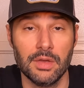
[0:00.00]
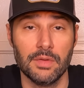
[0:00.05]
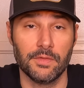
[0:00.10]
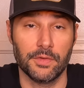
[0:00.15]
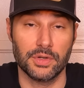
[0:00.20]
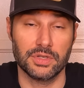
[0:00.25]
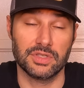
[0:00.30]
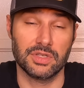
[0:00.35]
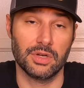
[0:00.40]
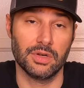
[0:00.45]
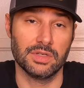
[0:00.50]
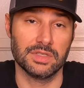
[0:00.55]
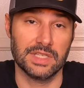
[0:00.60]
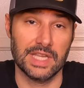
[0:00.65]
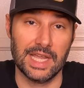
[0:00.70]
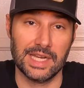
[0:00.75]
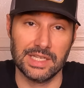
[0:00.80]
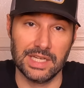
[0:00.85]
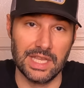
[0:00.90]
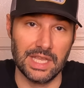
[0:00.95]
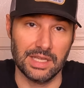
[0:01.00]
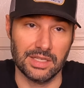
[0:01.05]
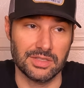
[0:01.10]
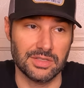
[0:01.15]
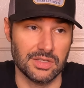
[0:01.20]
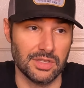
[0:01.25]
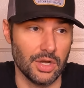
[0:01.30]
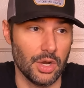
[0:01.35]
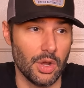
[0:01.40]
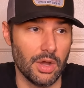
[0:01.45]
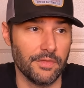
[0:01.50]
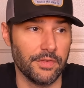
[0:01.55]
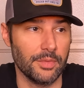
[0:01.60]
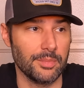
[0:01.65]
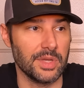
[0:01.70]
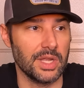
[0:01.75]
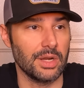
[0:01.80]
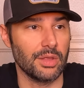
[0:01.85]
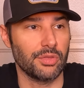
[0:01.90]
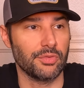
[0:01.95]
for certain techniques. You know, if
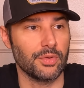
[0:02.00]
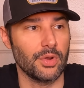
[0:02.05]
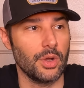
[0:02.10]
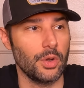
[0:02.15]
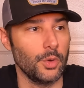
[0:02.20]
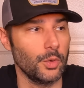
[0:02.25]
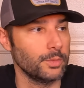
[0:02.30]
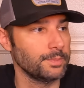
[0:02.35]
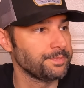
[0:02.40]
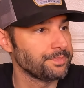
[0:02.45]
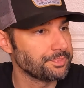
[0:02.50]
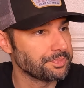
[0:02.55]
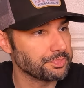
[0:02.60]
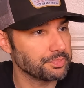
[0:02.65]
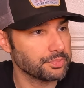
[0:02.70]
I'm gonna throw,